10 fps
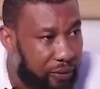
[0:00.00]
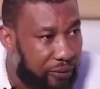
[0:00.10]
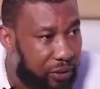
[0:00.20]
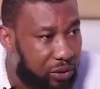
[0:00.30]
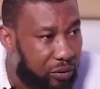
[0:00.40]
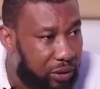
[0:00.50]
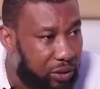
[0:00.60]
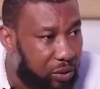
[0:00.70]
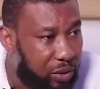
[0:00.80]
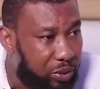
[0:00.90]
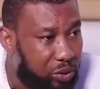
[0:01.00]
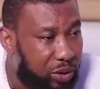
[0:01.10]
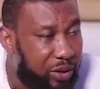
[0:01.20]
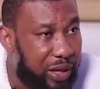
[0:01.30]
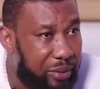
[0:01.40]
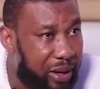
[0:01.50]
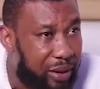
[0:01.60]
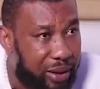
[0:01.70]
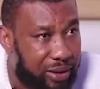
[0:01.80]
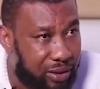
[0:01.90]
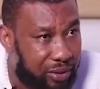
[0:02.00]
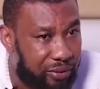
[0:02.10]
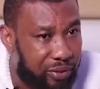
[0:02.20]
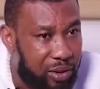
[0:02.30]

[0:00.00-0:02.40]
The fourth conversation was between Damian and myself